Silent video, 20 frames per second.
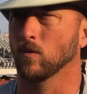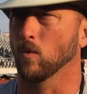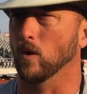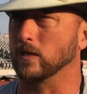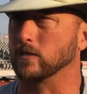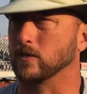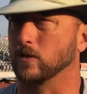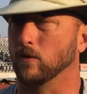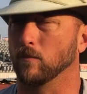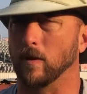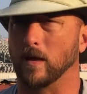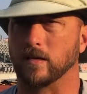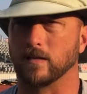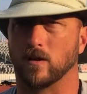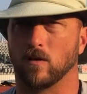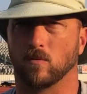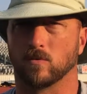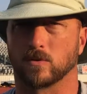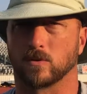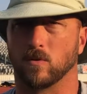Western New
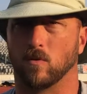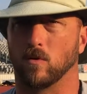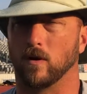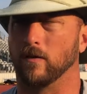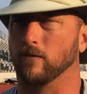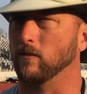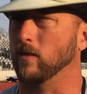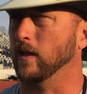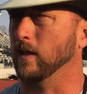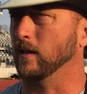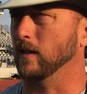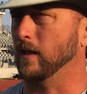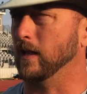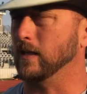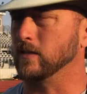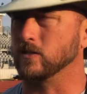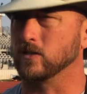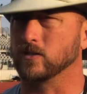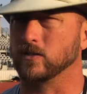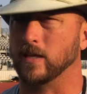Mexico was throwing everything in the
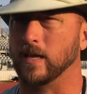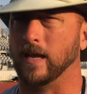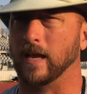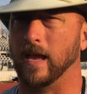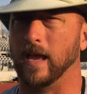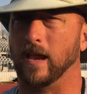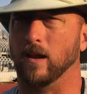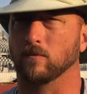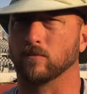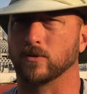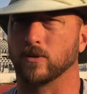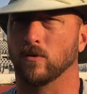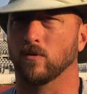kitchen sink at them.